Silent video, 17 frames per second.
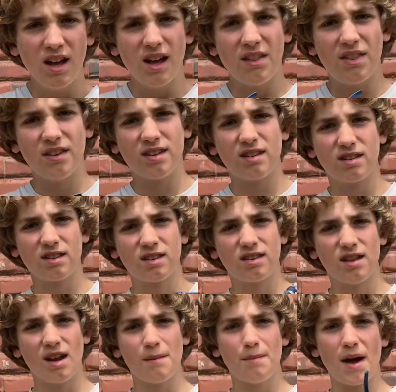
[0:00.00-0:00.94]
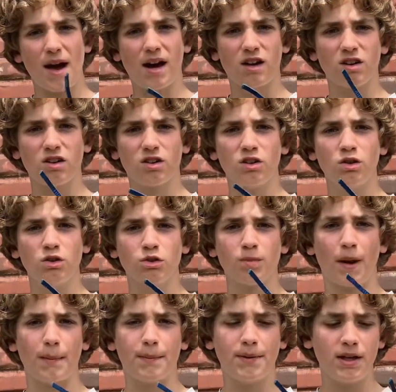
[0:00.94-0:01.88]
This is the same pattern used
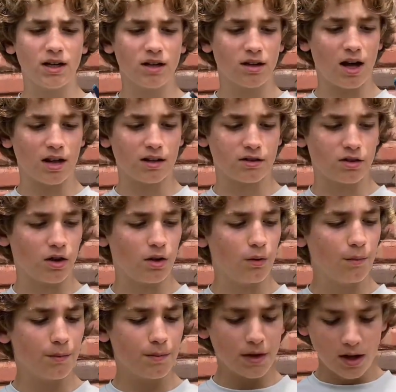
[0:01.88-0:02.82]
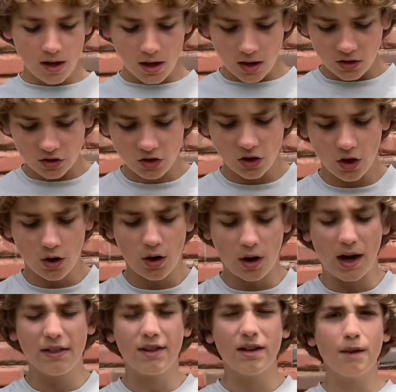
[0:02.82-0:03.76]
by Pete Alonso. So
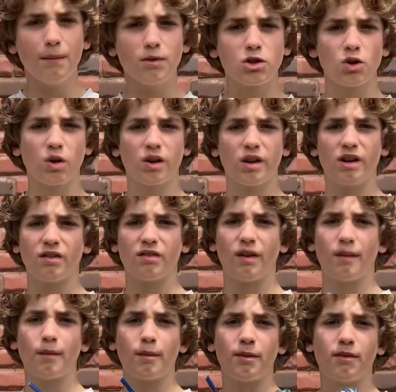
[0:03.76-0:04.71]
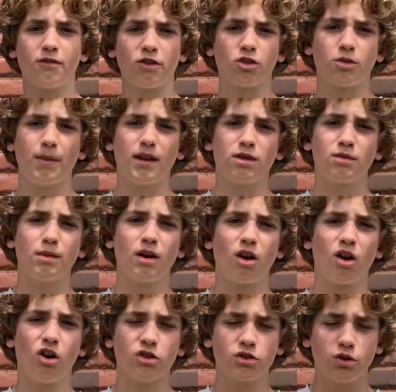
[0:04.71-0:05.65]
I think a majority of MLB first basemen
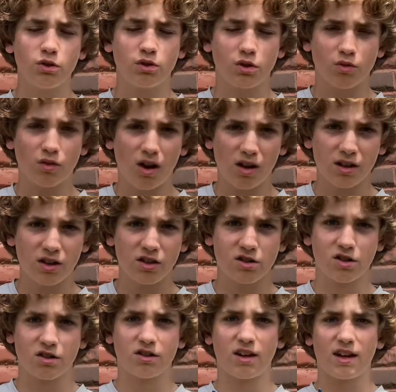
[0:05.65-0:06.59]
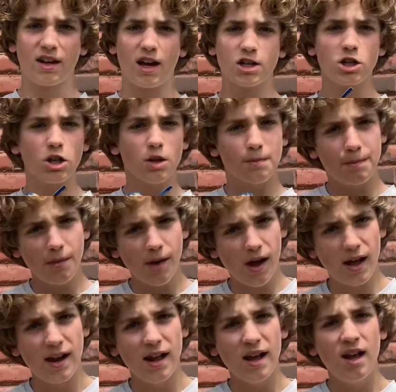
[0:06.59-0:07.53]
are also using Rawlings, just like catcher,
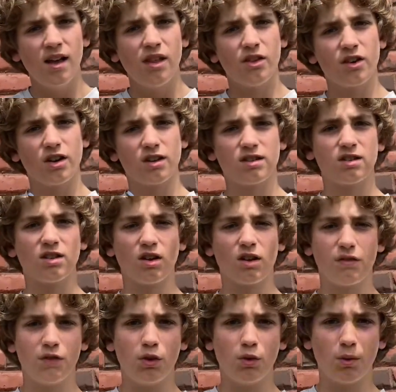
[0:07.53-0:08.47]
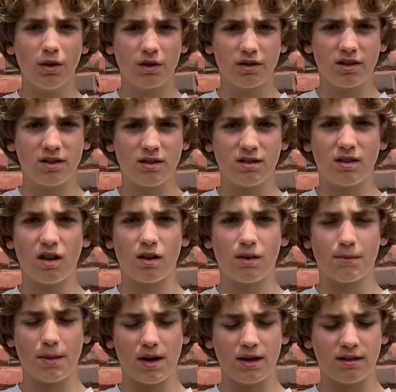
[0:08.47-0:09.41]
but there is still a few Wilsons and
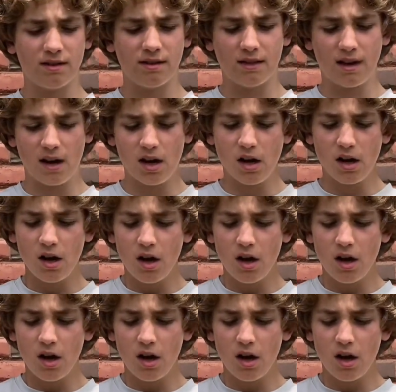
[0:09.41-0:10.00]
other brands in there.